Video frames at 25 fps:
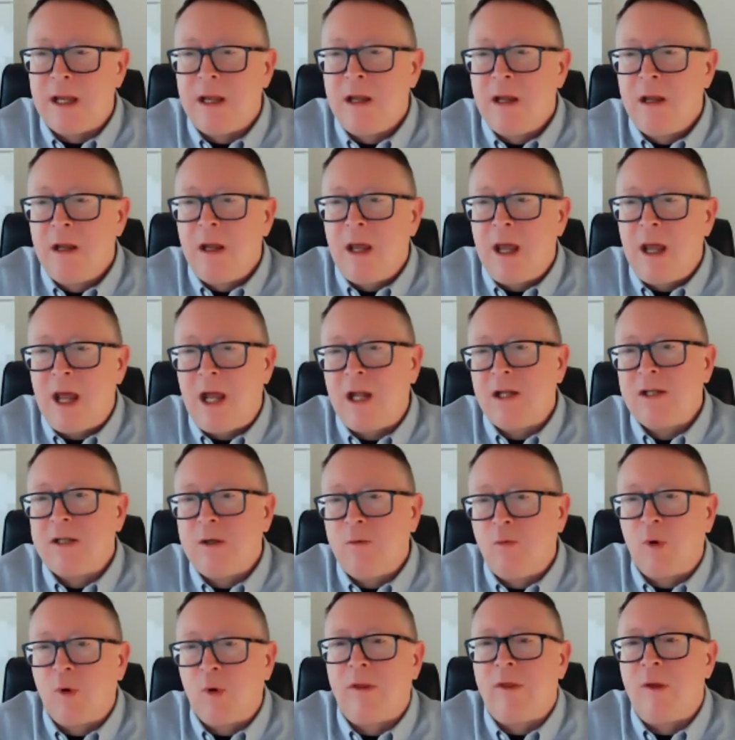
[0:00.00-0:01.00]
and
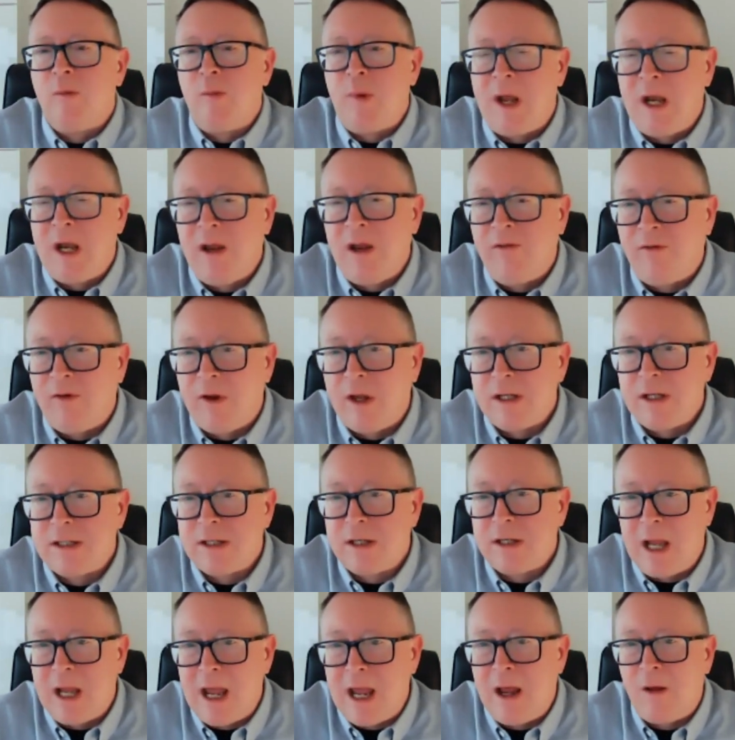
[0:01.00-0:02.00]
actually what are the
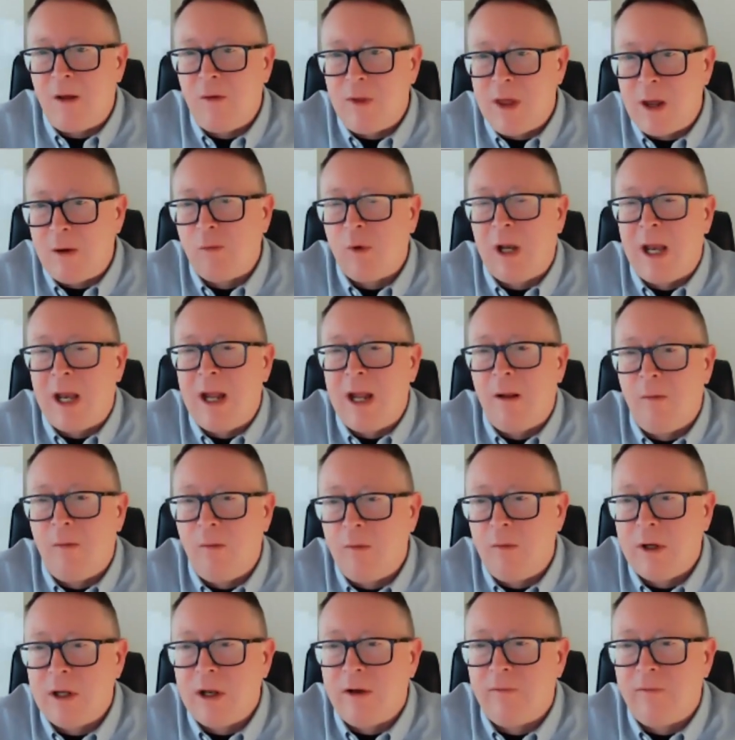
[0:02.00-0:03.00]
benefits and how that will
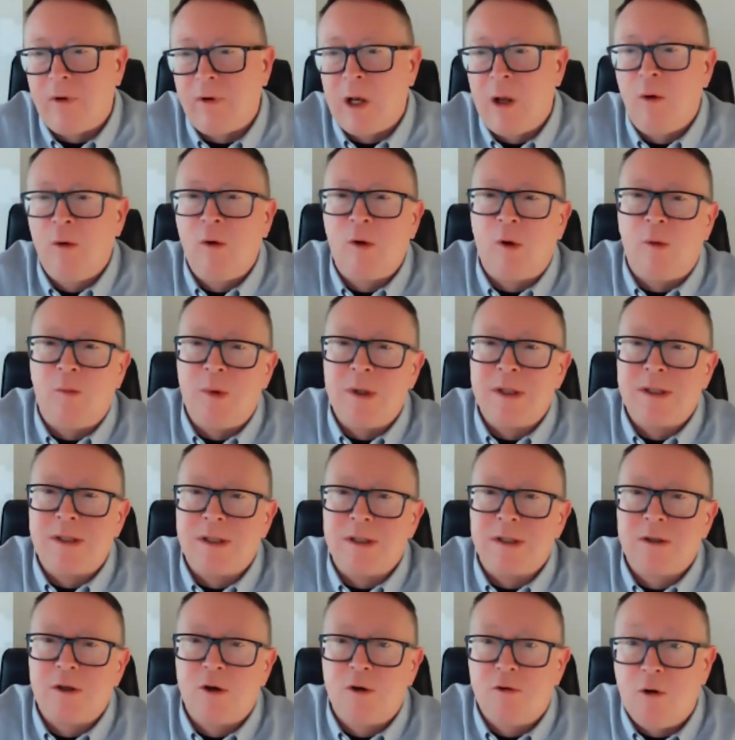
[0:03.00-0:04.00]
help kind of a local
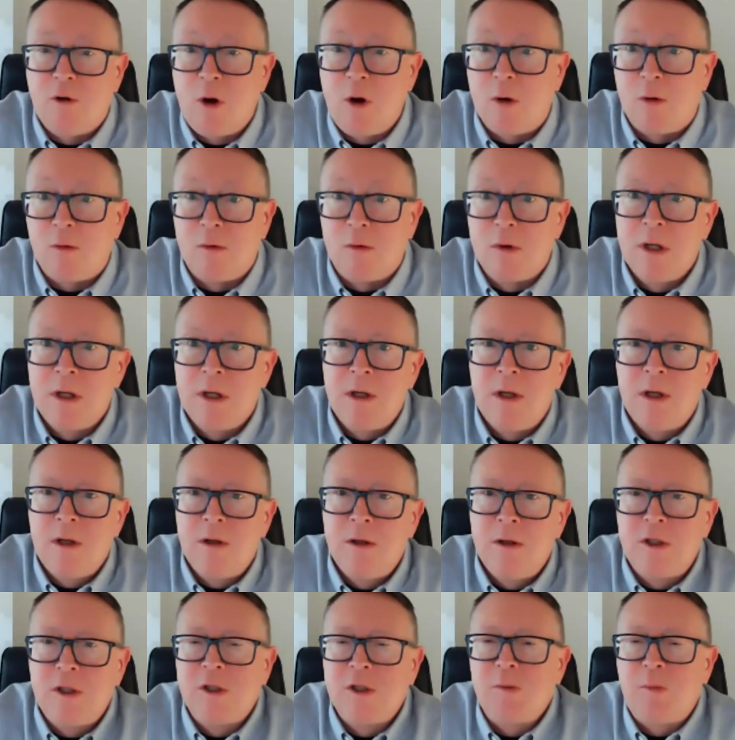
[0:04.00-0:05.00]
business grow
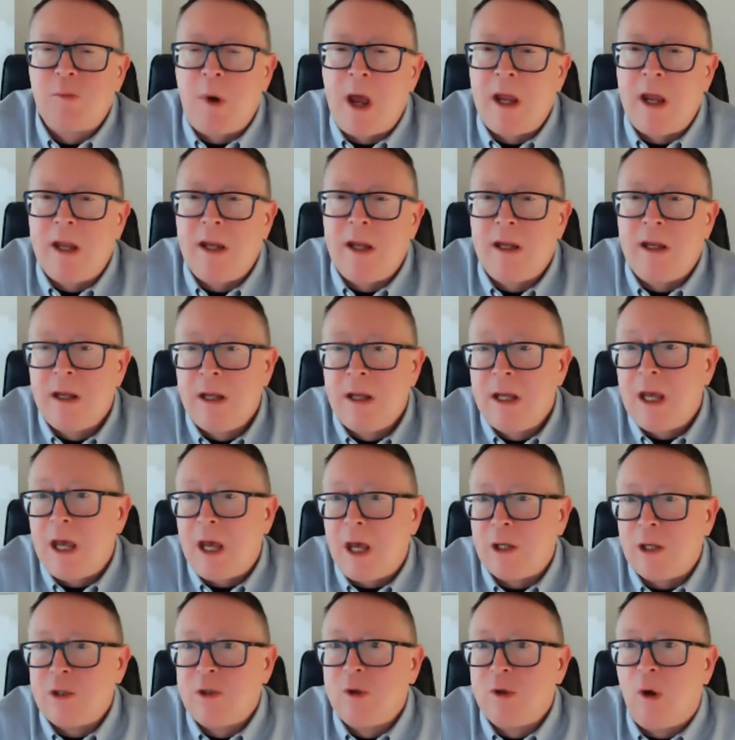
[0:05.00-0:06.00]
just by
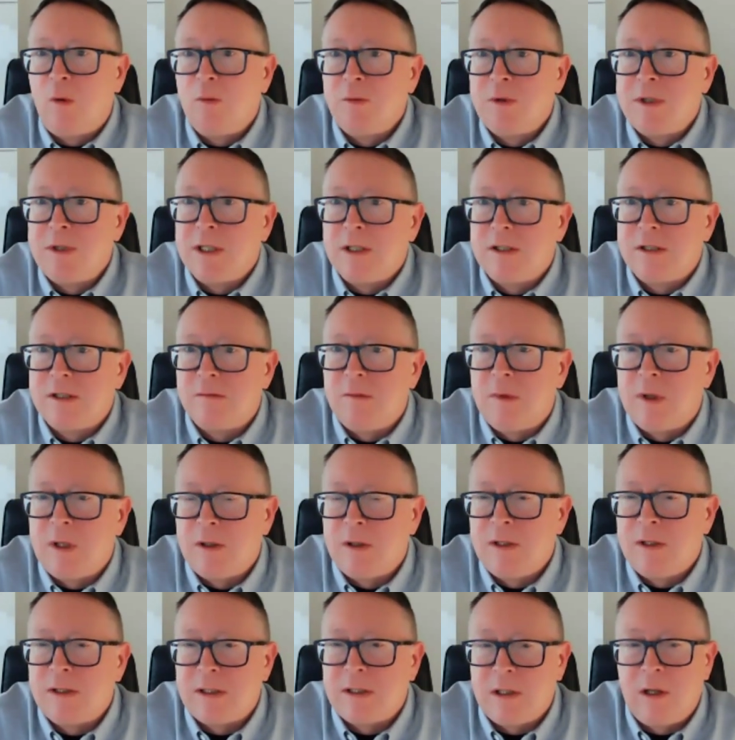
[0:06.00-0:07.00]
adopting some of
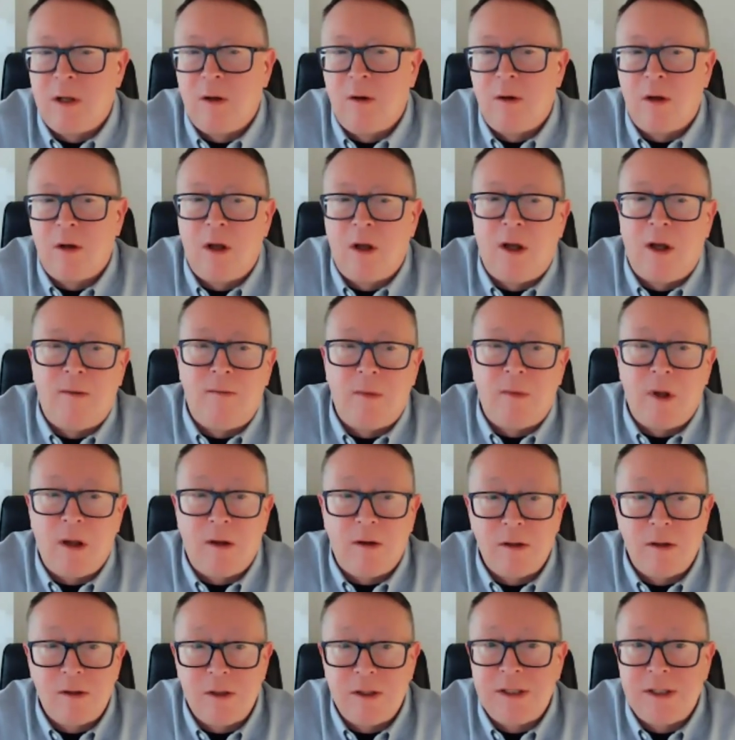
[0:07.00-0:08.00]
these
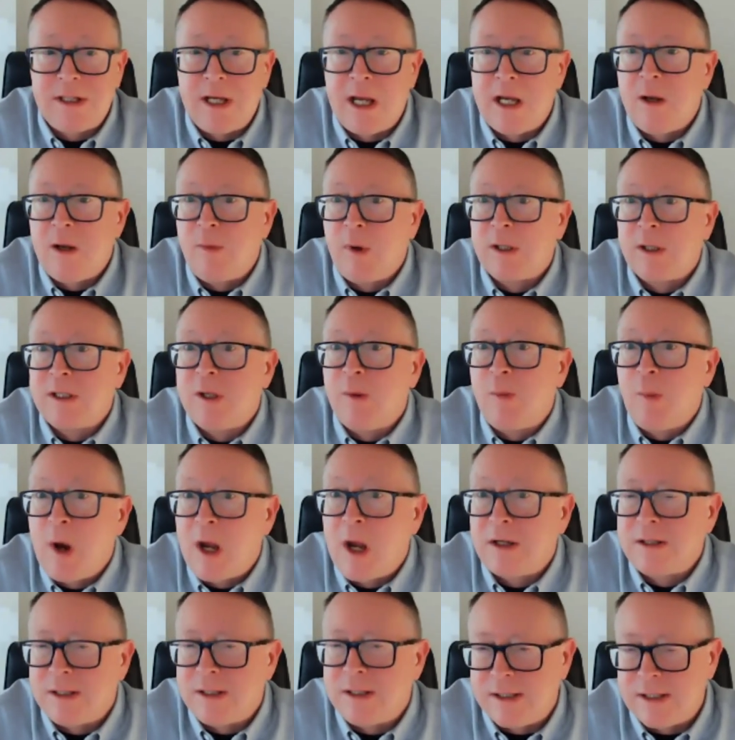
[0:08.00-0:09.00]
sustainability
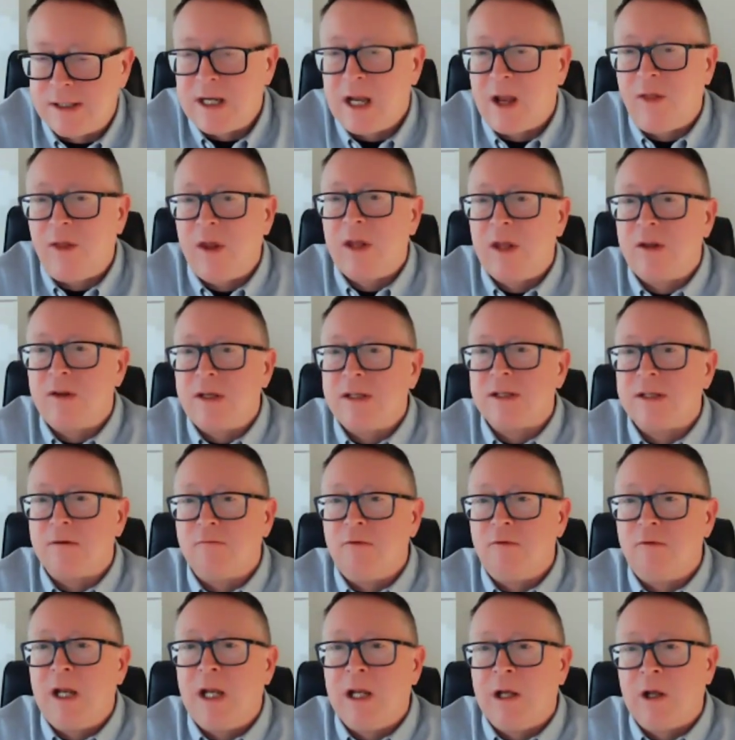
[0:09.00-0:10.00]
practices. And I think there's
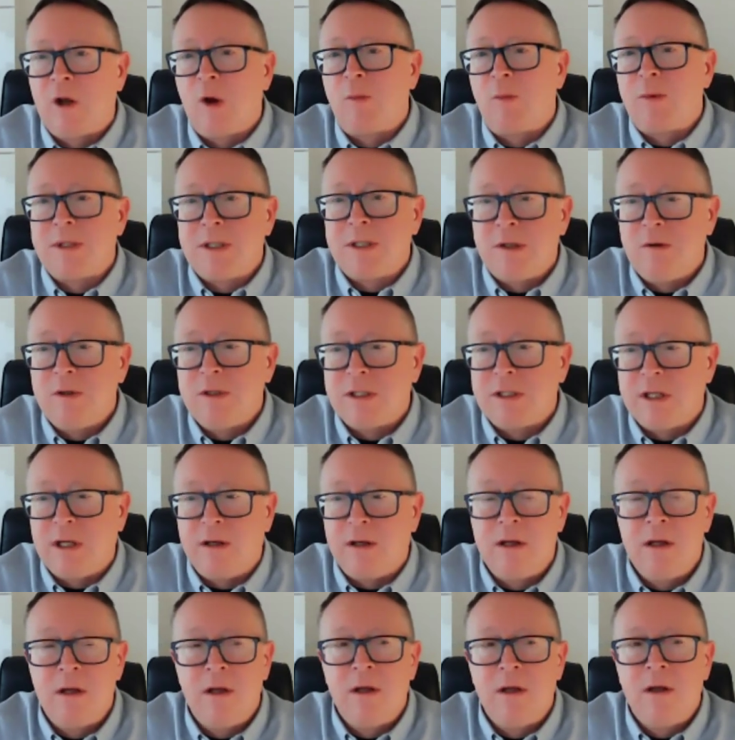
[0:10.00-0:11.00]
a really good
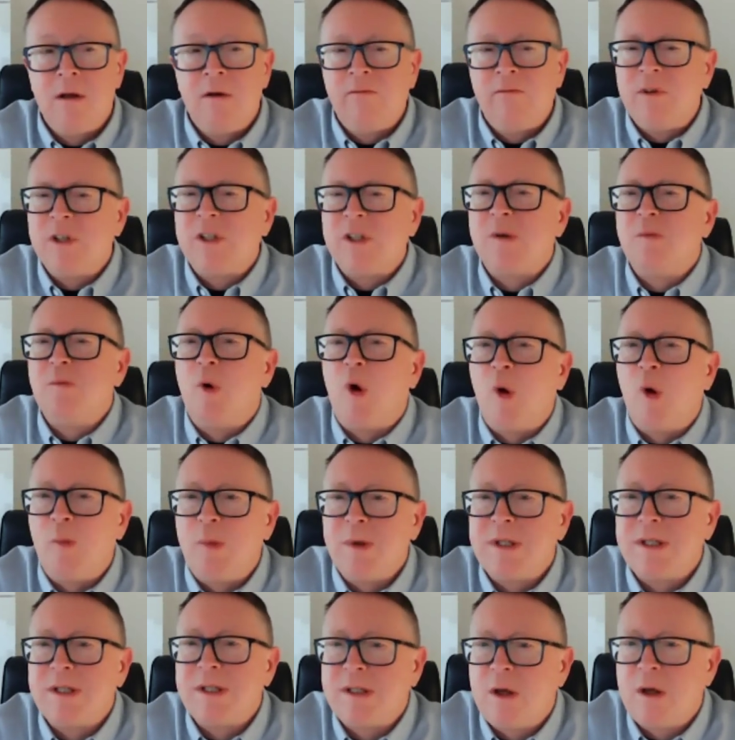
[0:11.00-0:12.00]
opportunity for
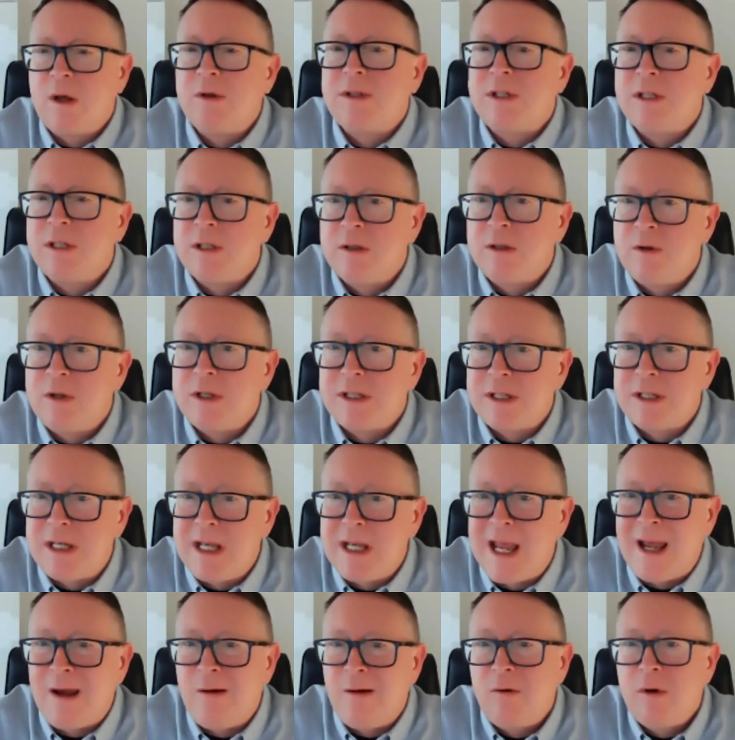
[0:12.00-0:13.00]
small business owners to do this
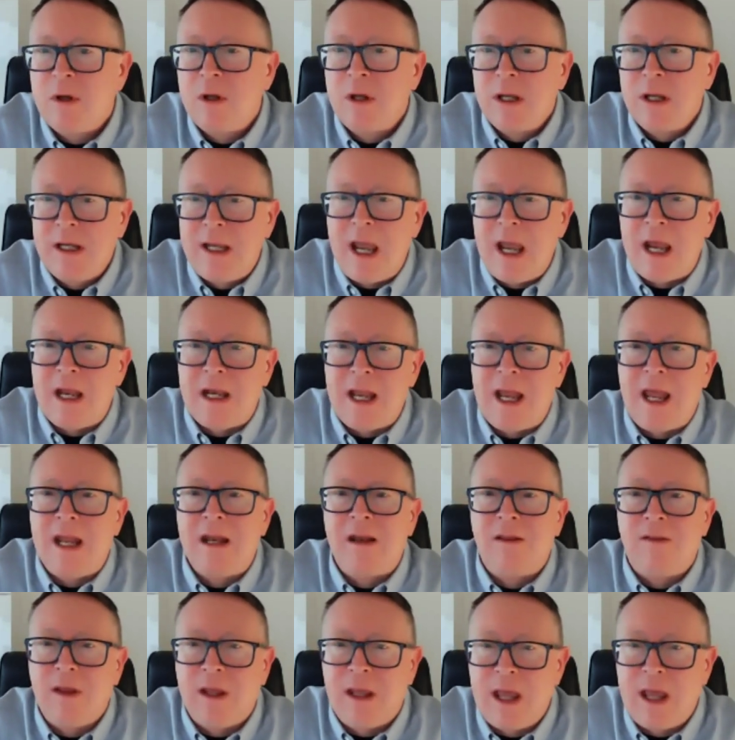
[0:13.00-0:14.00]
now, getting
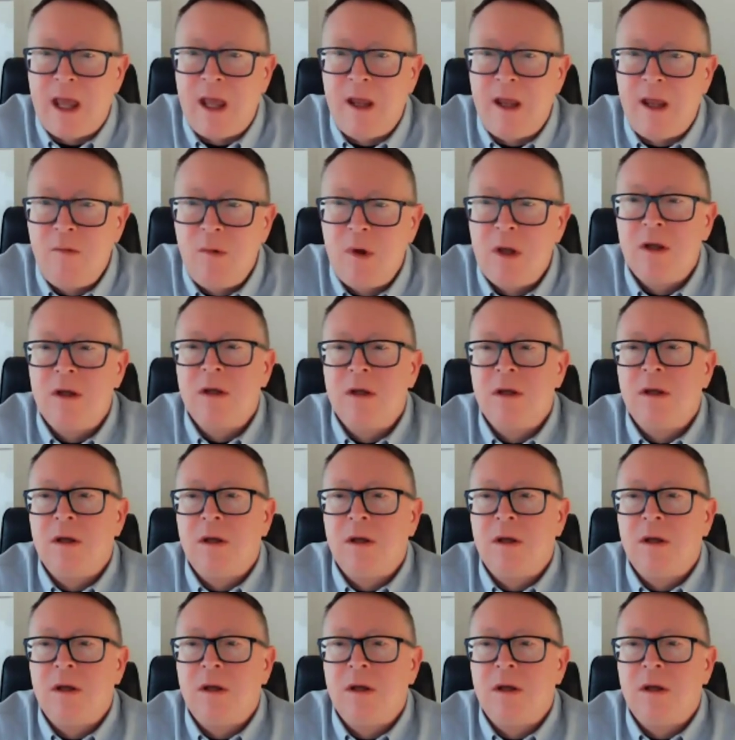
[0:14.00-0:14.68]
ahead of the game.